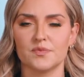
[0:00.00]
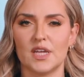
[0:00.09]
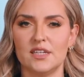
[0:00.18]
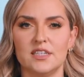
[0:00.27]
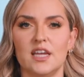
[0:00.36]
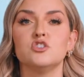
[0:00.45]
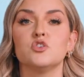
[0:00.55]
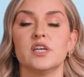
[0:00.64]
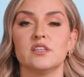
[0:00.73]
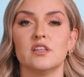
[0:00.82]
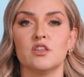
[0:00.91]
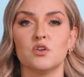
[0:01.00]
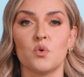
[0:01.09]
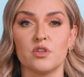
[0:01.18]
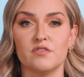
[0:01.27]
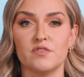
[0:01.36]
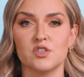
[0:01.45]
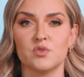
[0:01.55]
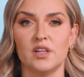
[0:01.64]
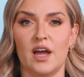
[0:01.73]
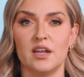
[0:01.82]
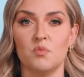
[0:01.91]
endangering the north of
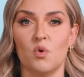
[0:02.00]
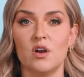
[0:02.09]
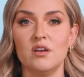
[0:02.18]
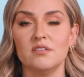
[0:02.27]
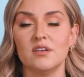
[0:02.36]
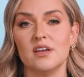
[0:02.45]
Israel anymore.